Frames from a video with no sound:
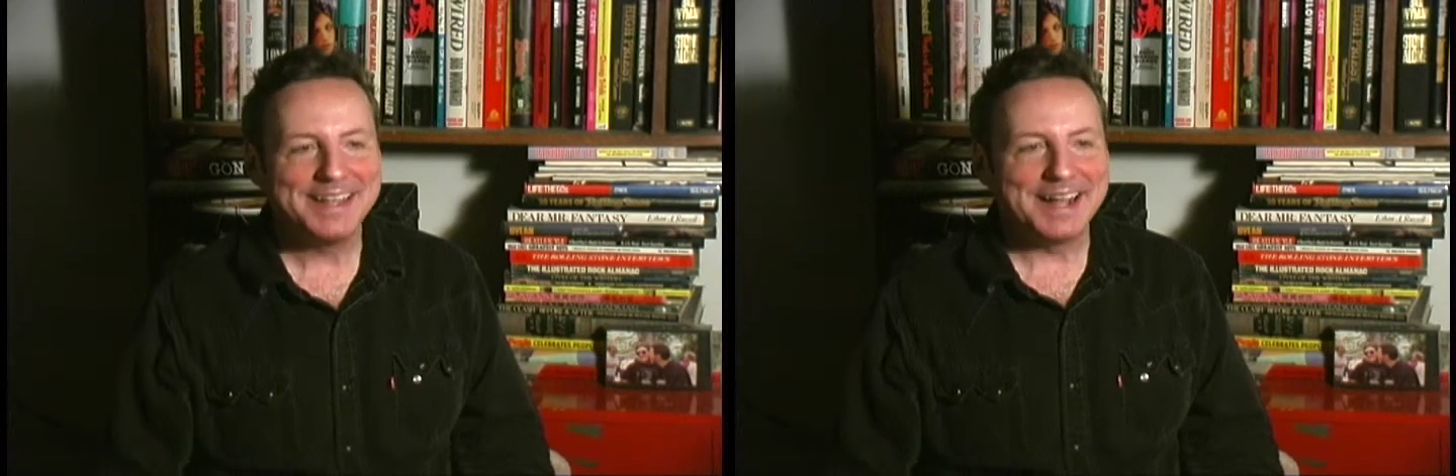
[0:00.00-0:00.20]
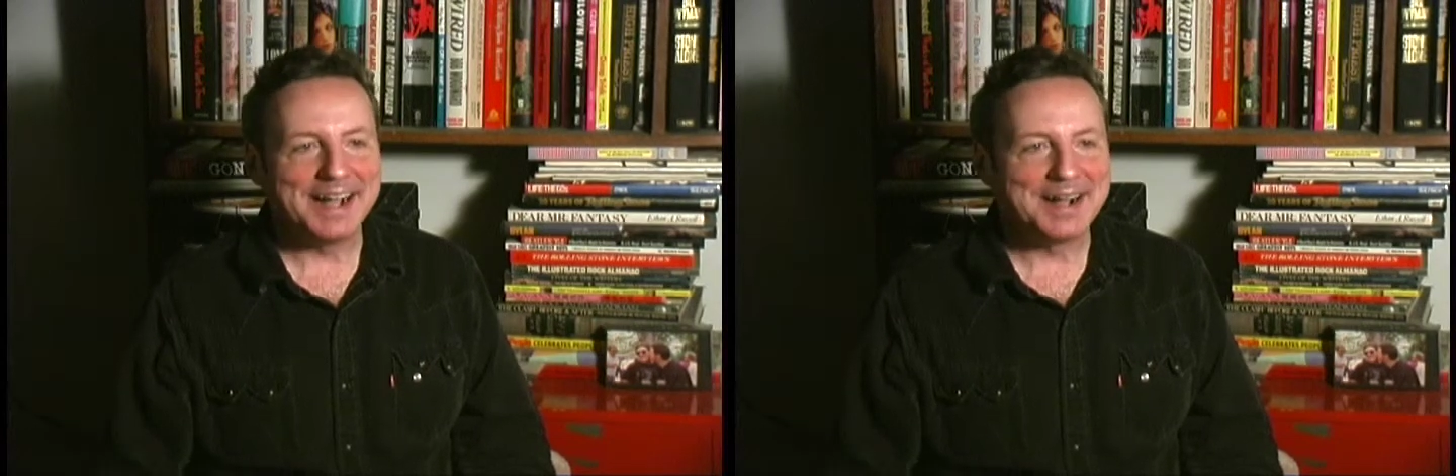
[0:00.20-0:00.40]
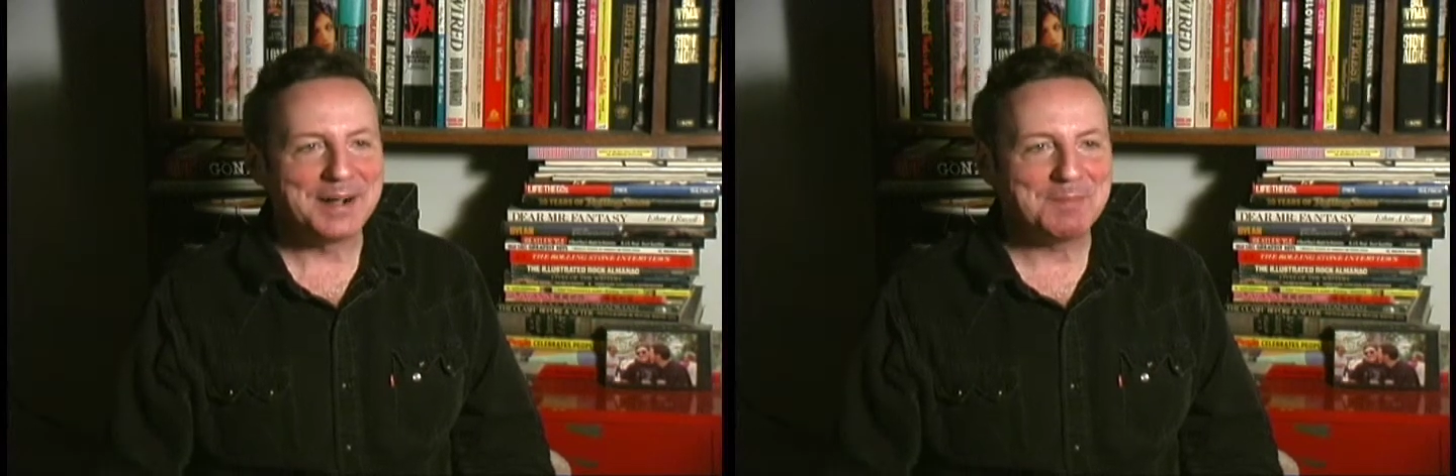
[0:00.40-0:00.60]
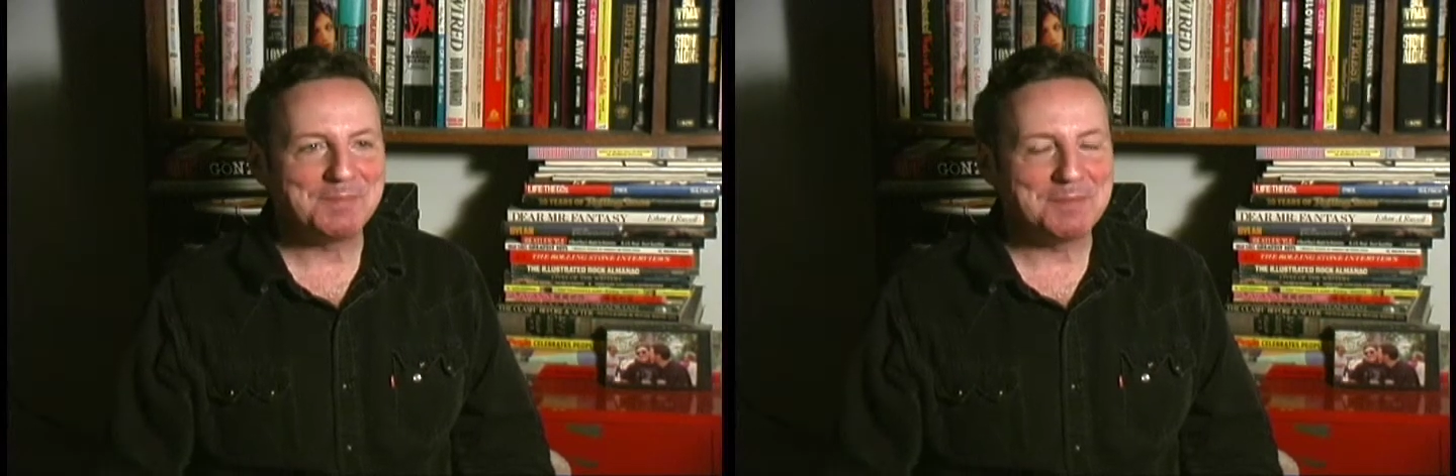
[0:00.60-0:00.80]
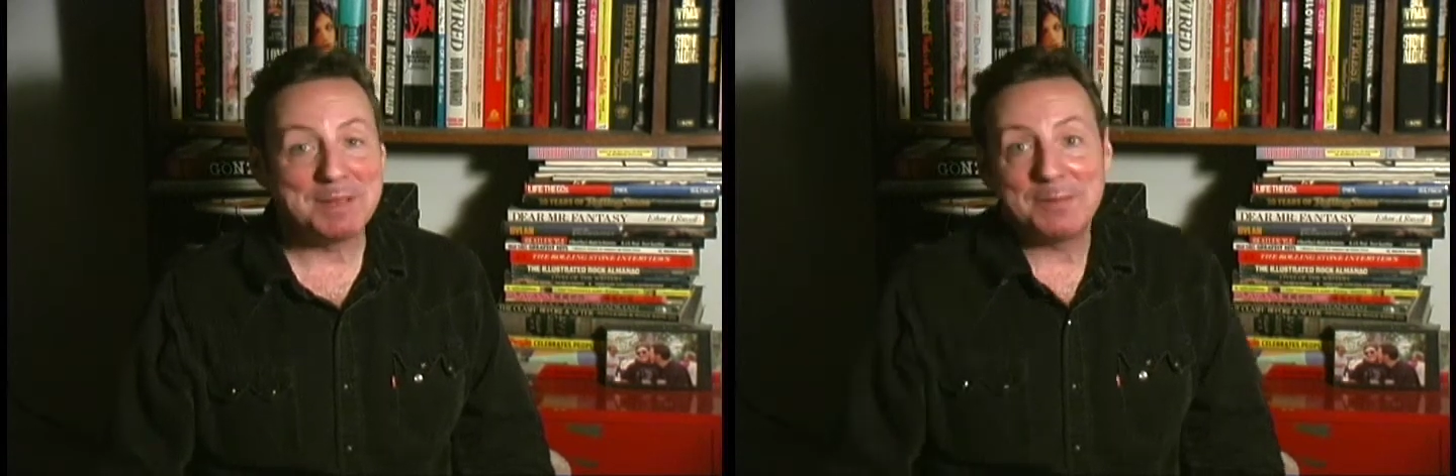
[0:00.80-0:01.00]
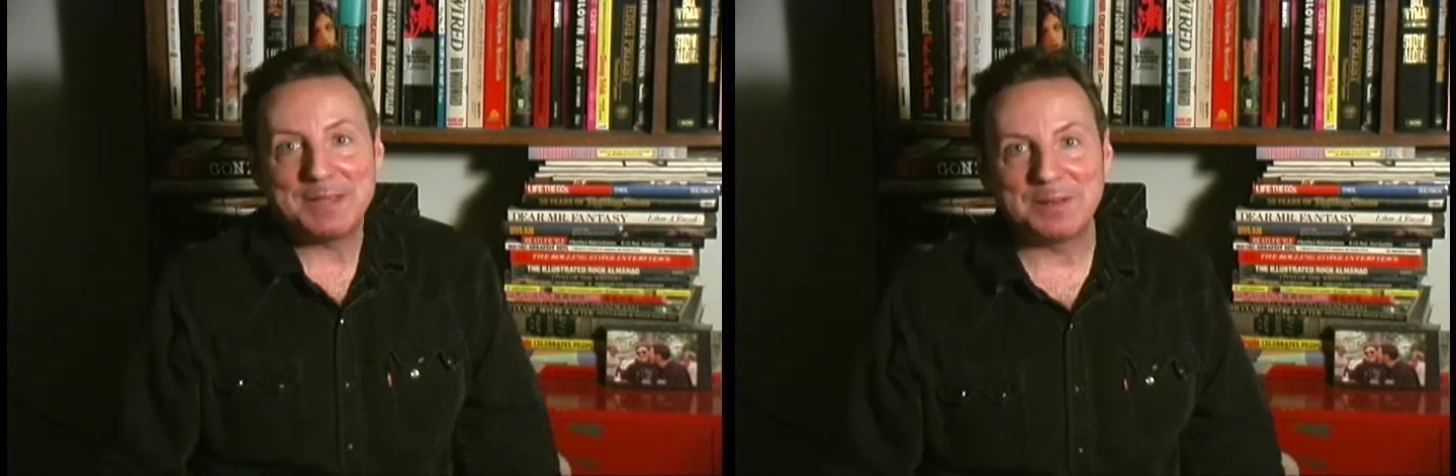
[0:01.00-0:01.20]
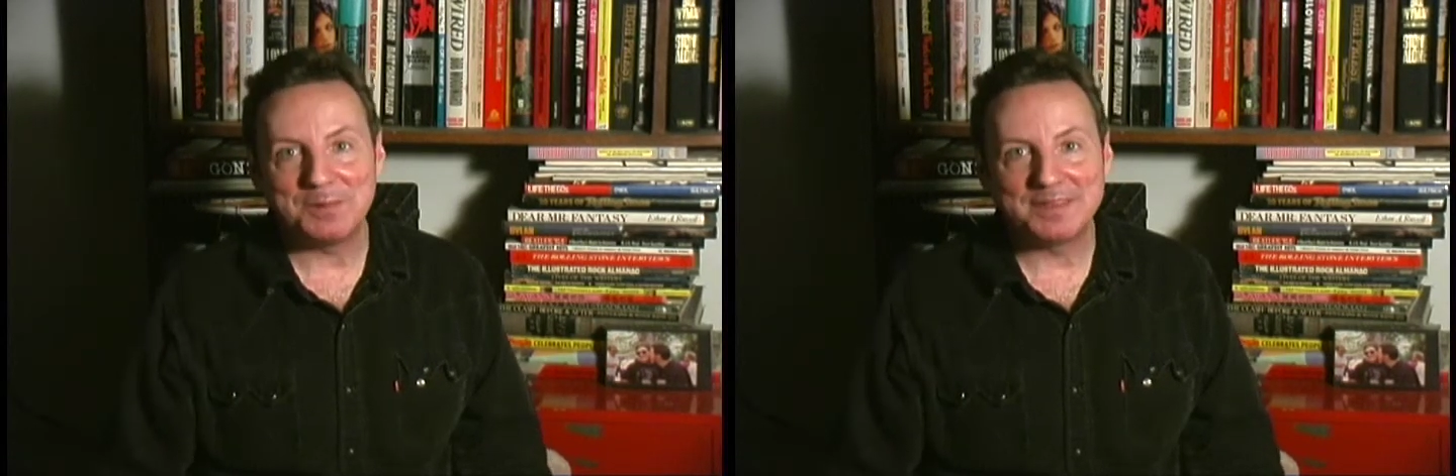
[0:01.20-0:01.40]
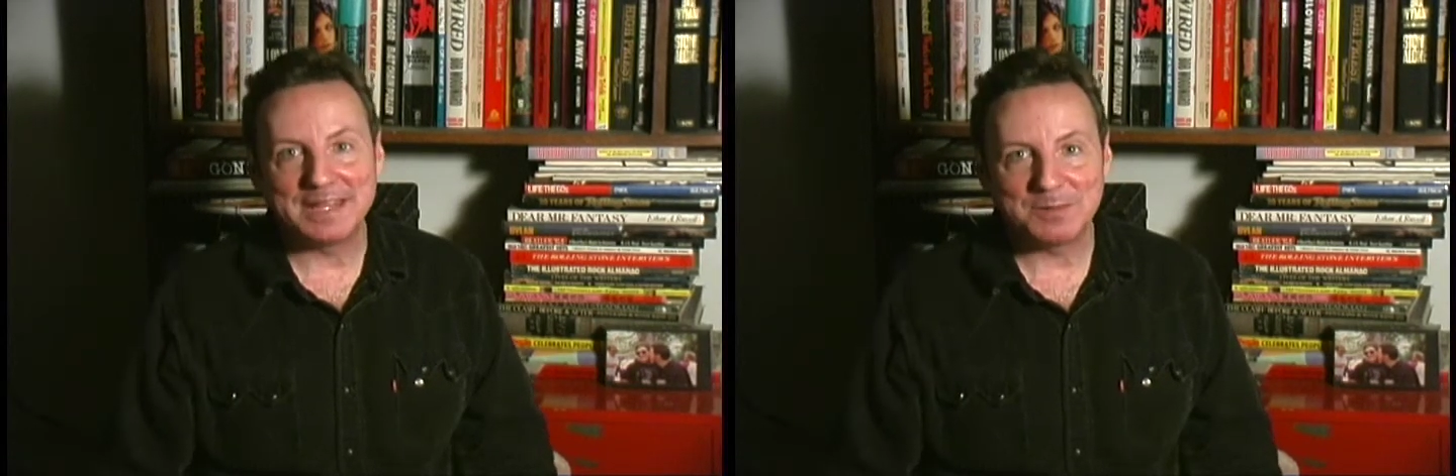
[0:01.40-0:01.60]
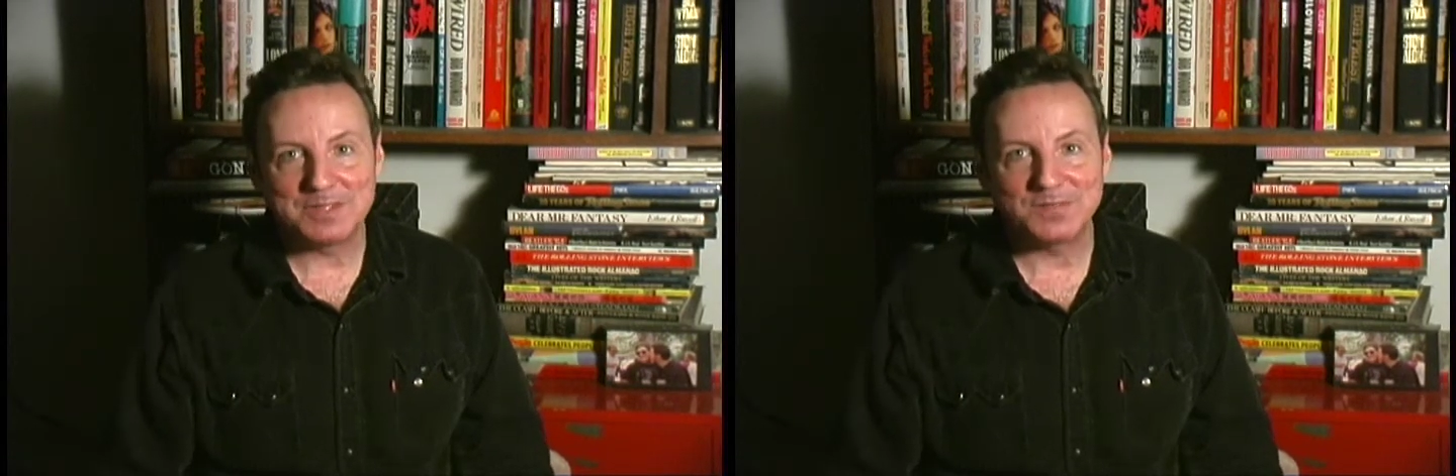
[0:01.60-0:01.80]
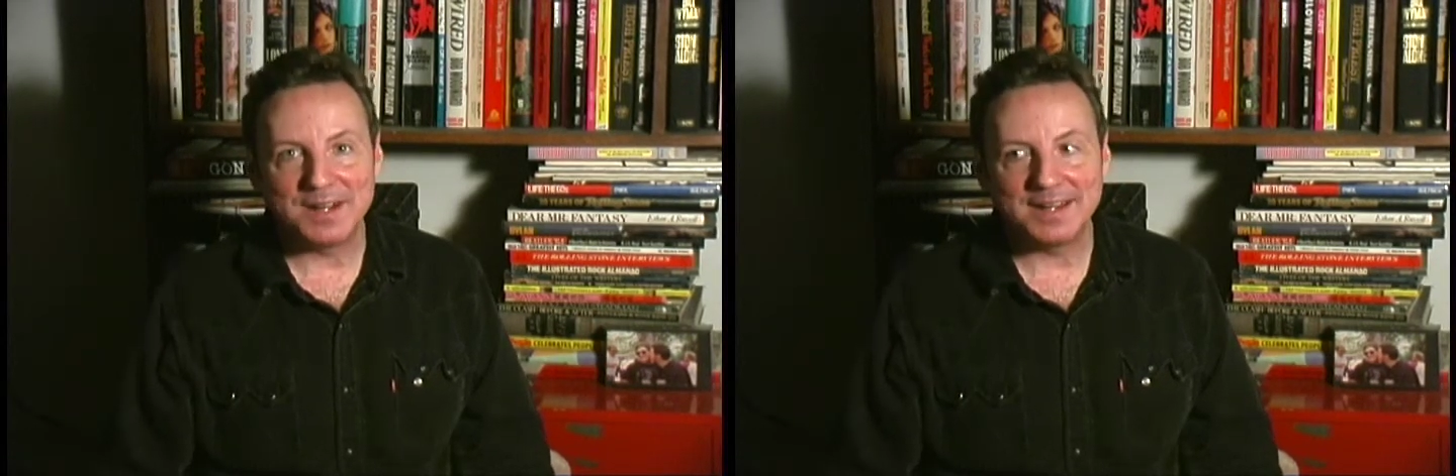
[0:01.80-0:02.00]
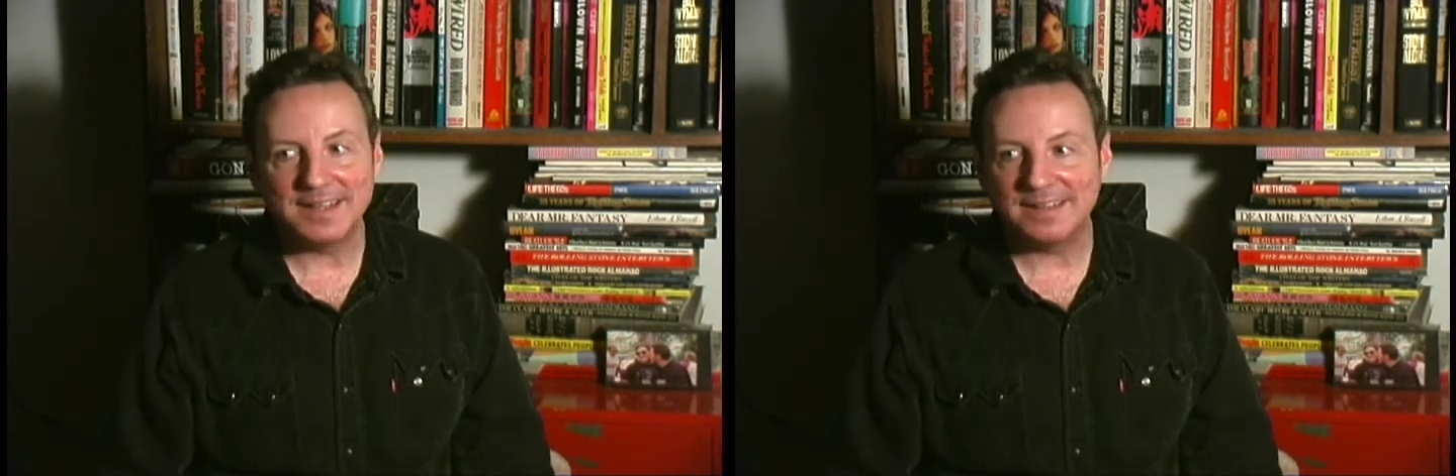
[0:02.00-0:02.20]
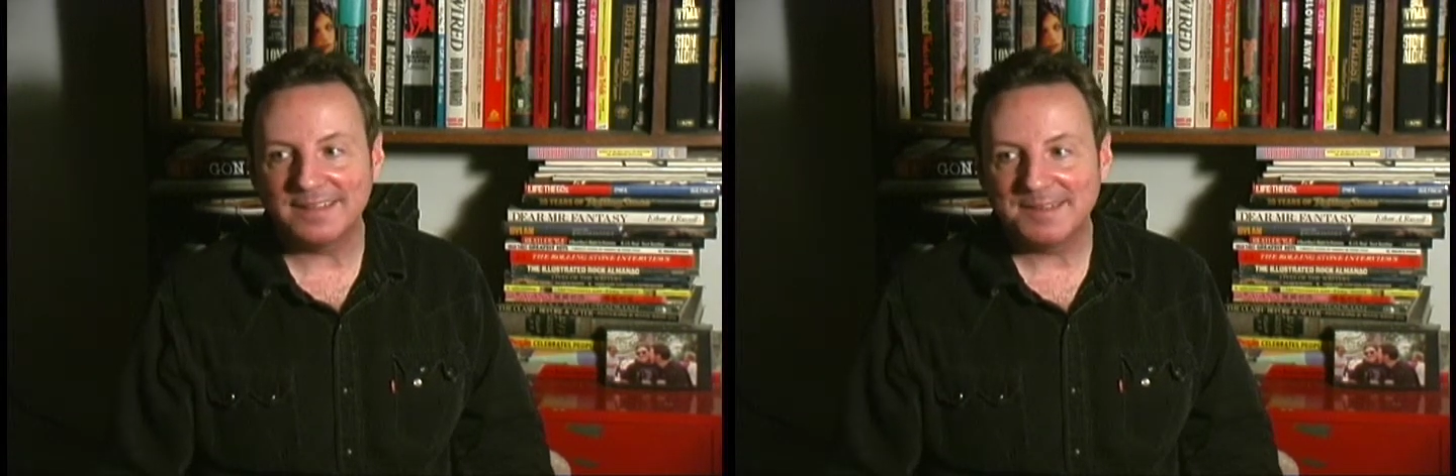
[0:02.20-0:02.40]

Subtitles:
but maybe he would think it was funny.